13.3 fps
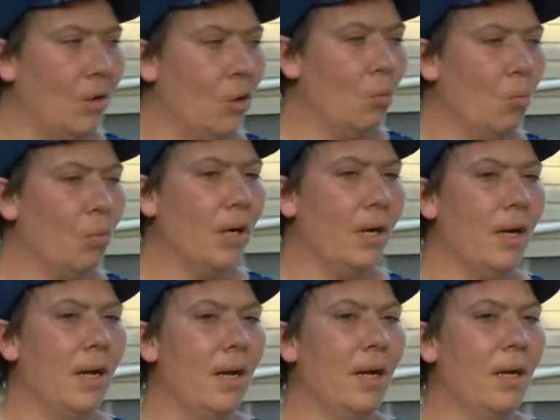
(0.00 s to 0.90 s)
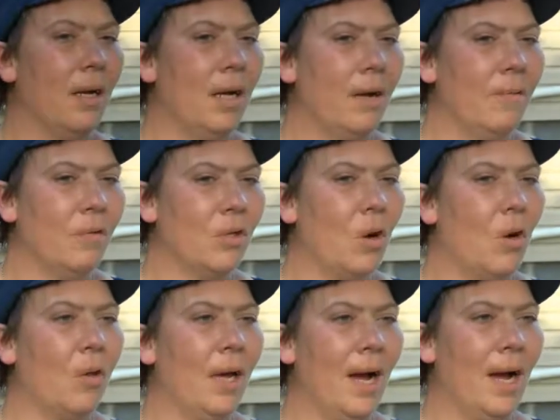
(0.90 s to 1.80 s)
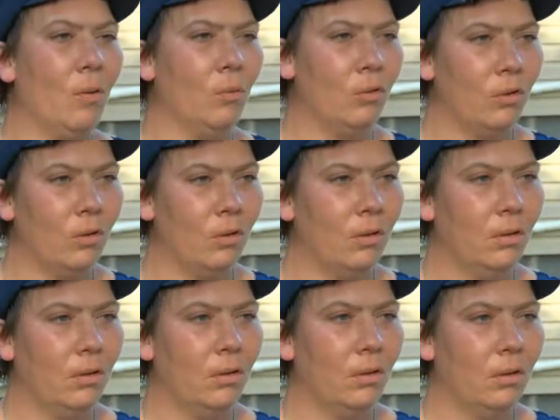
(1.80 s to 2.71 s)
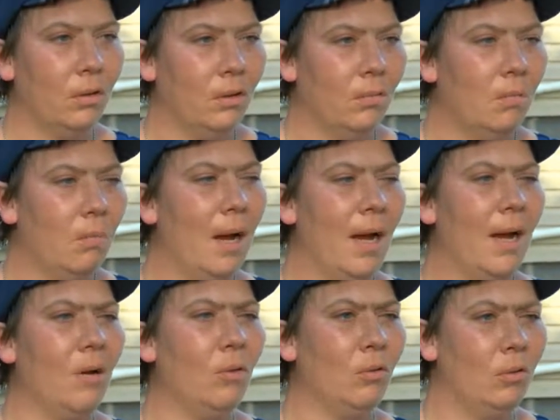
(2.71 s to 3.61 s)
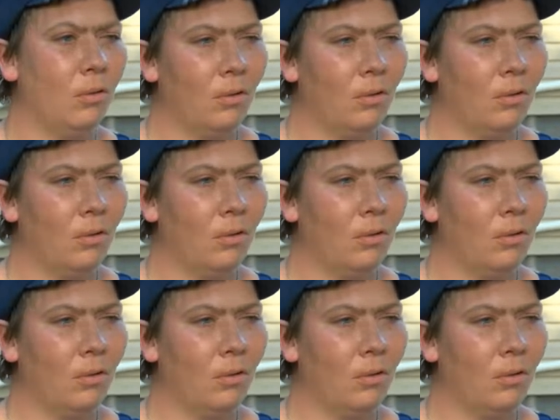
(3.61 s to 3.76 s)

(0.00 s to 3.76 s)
New Breed. It was called House. My House.